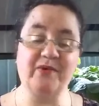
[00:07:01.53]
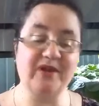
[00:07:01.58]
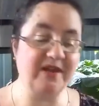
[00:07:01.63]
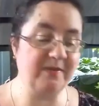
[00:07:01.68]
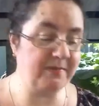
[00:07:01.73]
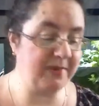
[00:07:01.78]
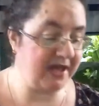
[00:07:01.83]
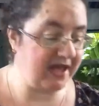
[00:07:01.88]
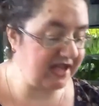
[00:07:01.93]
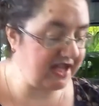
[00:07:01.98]

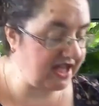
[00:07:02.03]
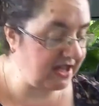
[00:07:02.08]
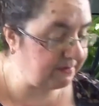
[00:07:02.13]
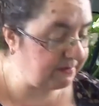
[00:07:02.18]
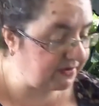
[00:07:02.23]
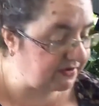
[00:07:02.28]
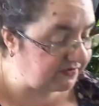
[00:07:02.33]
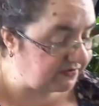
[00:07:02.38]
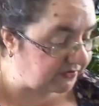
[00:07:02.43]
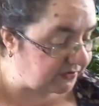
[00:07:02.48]
we pack
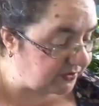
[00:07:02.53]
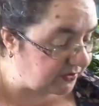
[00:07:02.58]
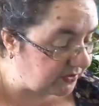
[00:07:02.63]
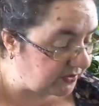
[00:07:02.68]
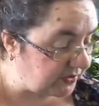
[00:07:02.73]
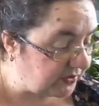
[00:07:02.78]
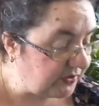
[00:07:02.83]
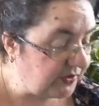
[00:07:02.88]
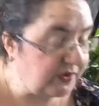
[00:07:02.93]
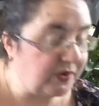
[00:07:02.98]
up our
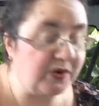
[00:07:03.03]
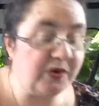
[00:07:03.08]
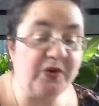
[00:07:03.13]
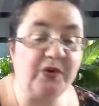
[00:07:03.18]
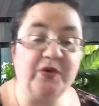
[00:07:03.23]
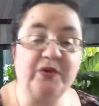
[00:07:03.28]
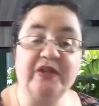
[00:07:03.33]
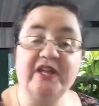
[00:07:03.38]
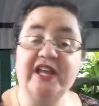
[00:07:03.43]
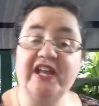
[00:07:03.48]
food
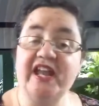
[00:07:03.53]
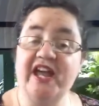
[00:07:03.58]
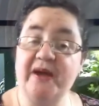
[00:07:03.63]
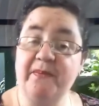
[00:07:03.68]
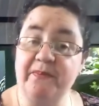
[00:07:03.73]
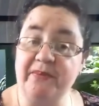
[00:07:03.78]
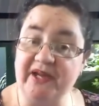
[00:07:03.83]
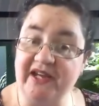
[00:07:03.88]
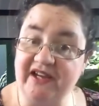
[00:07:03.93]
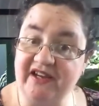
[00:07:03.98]
all in
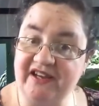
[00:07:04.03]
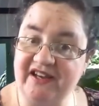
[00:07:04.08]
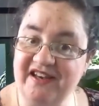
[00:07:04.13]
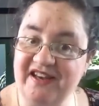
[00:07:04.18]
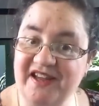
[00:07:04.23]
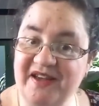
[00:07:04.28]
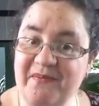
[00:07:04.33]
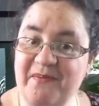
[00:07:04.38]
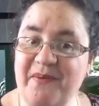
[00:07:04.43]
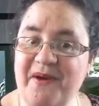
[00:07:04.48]
our picnic